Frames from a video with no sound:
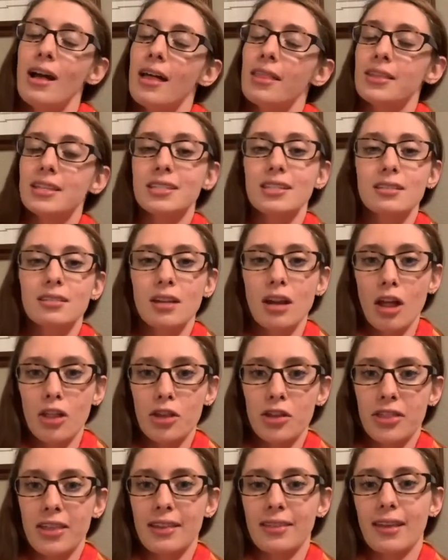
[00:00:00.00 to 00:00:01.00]
This is another
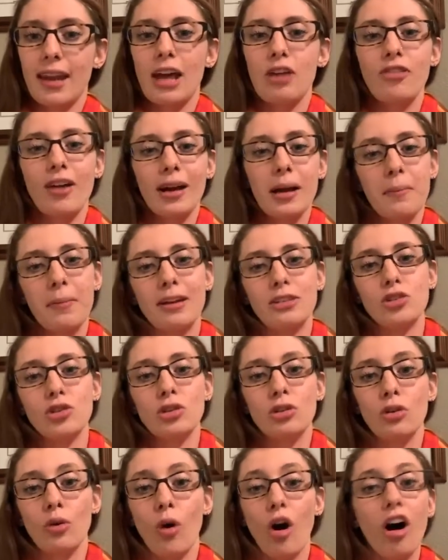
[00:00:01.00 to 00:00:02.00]
thing that I recommend
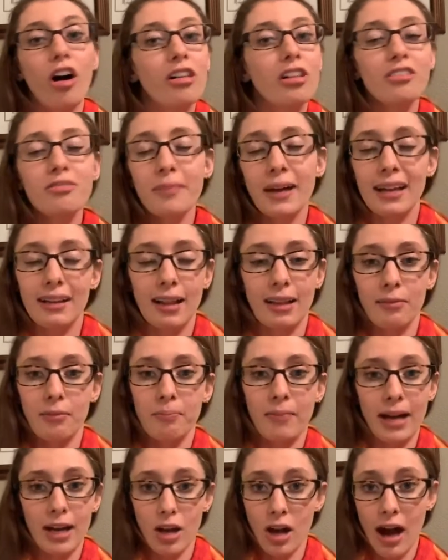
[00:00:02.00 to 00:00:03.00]
to all of
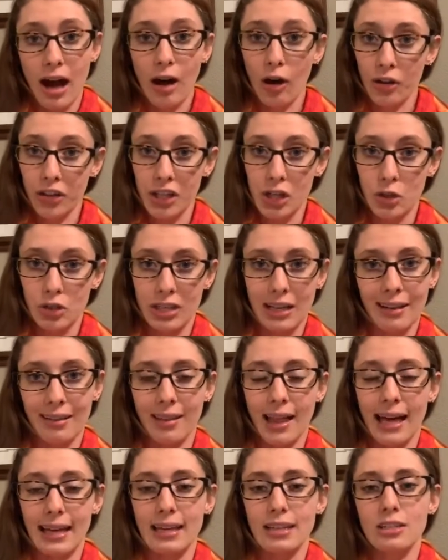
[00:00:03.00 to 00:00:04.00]
my health coaching
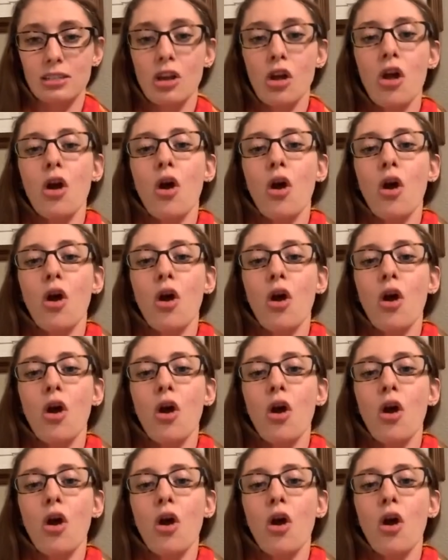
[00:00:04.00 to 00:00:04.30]
clients,